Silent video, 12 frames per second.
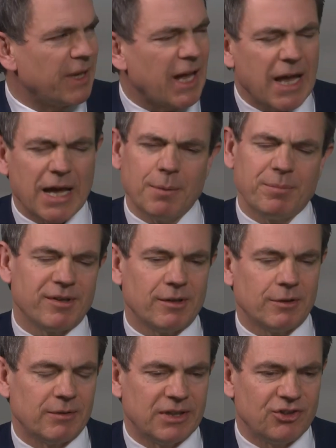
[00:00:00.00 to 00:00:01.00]
It's been
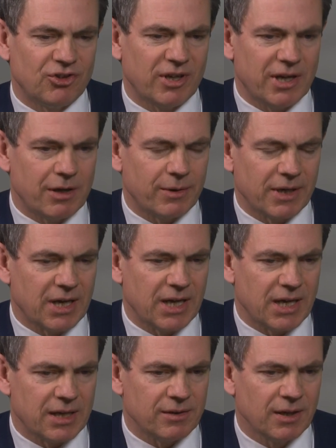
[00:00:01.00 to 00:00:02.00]
absolutely tearing
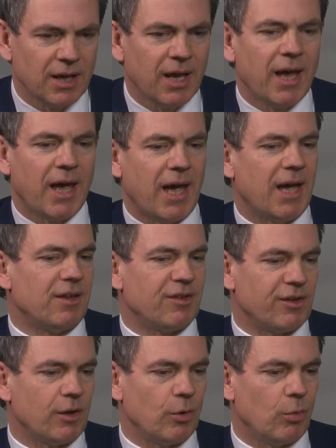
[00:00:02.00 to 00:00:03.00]
ahead.
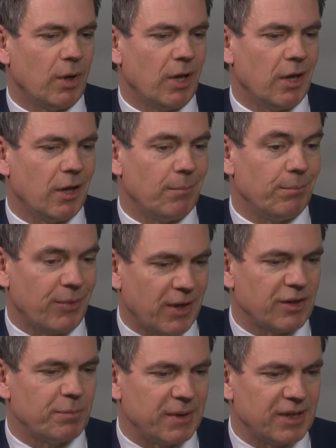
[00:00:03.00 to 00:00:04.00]
And so
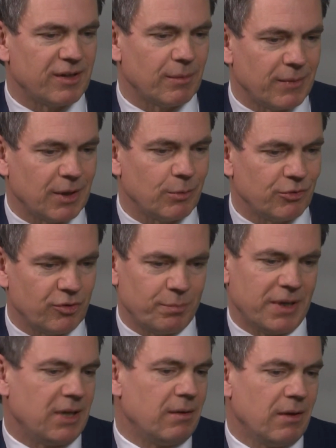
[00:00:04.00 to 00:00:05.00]
that's been something which has
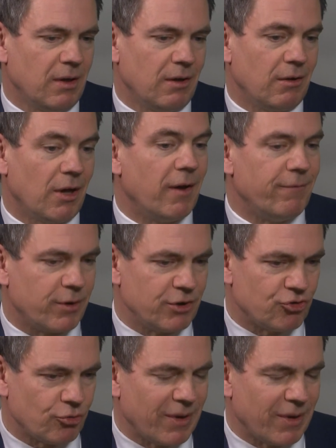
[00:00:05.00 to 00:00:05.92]
been a very